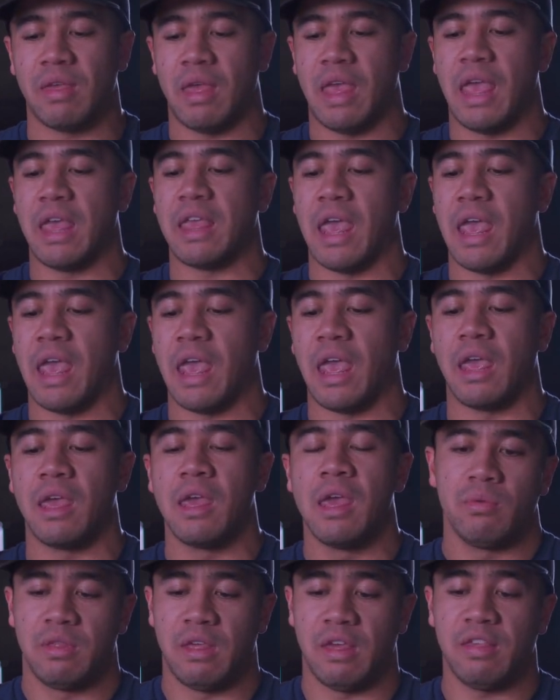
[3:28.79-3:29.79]
AKA
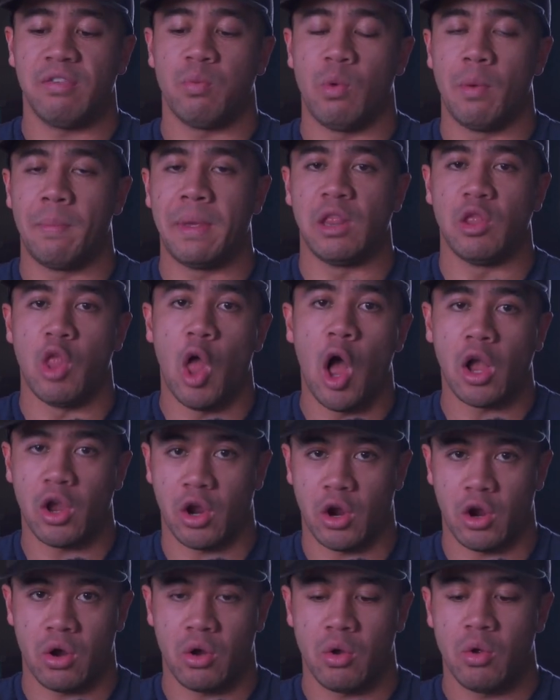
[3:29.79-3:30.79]
this will be
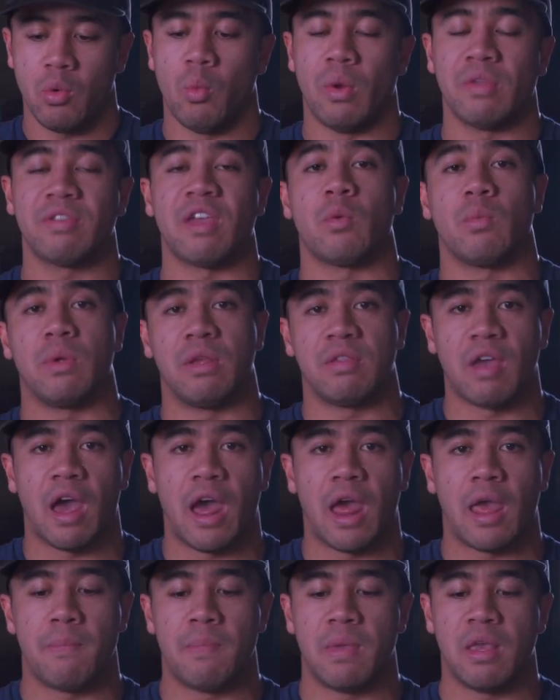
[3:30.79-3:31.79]
longer once I
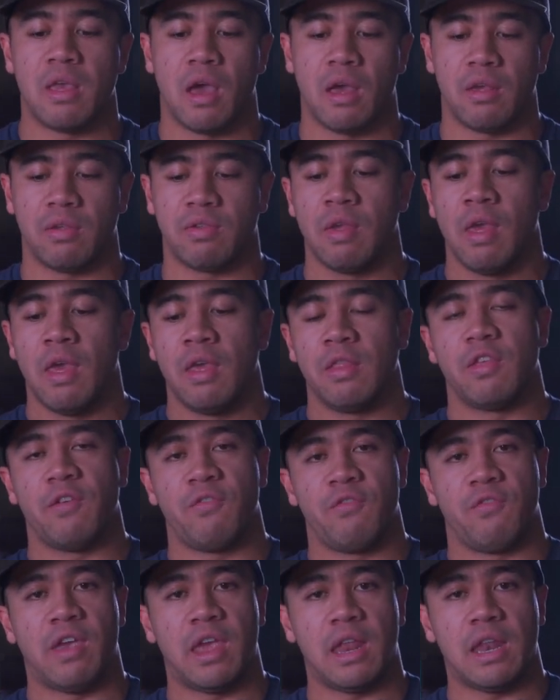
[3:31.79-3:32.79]
retie because the
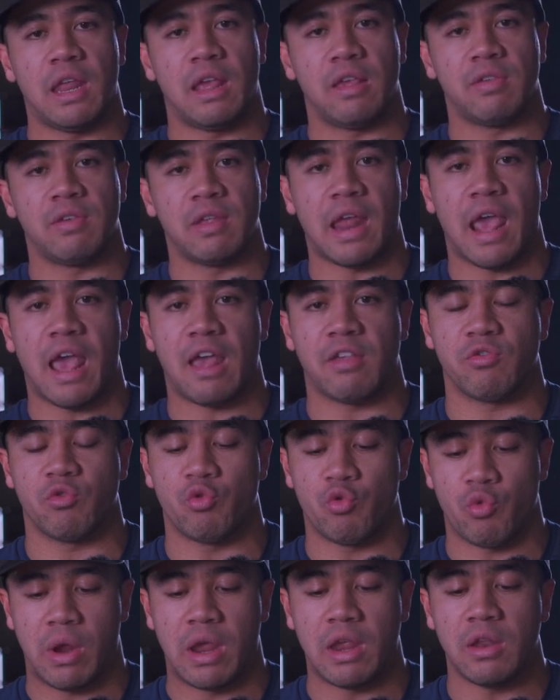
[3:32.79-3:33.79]
fit isn't as
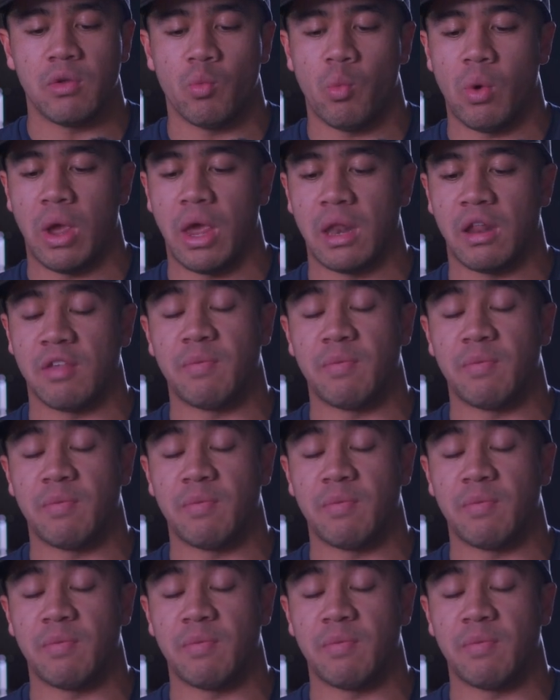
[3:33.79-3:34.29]
great when,